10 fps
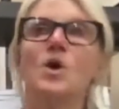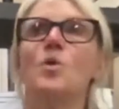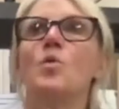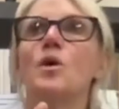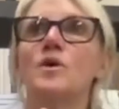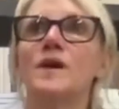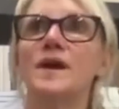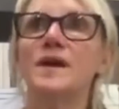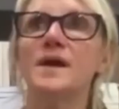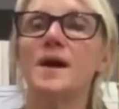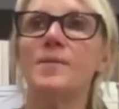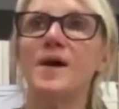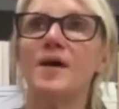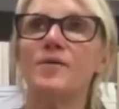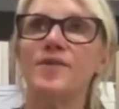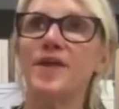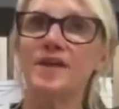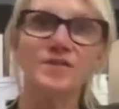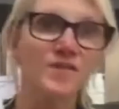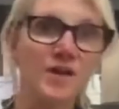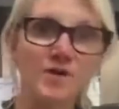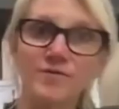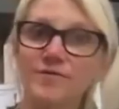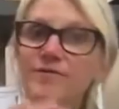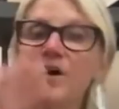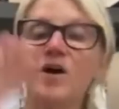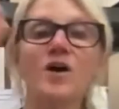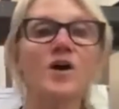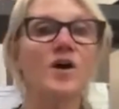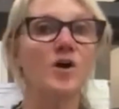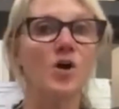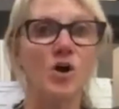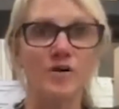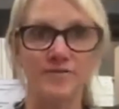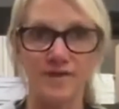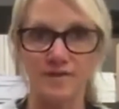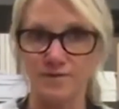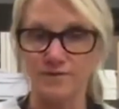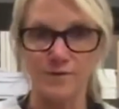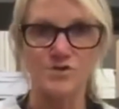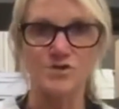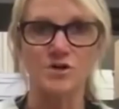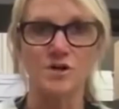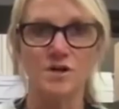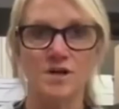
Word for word: worrying about things that are far off in the future.